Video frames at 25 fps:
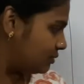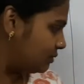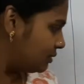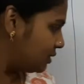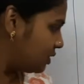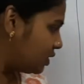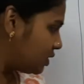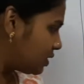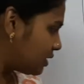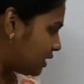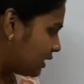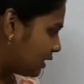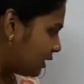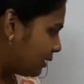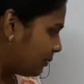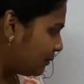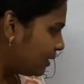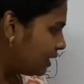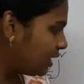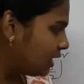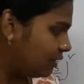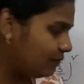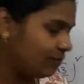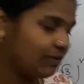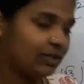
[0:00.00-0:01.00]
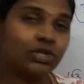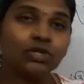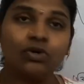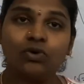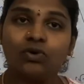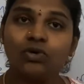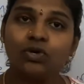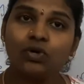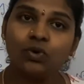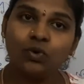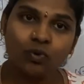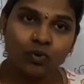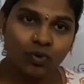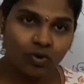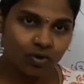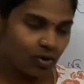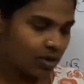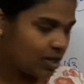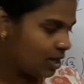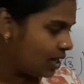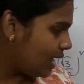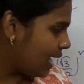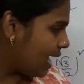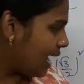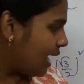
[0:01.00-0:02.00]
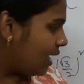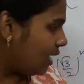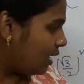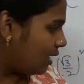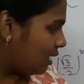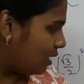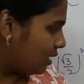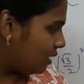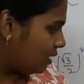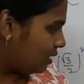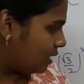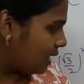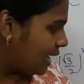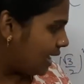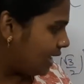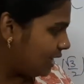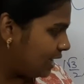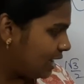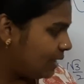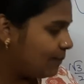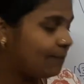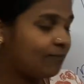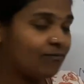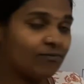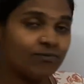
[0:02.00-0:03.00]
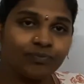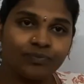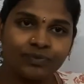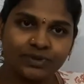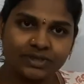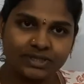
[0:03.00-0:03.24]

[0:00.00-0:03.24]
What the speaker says: which is nothing but even though you end up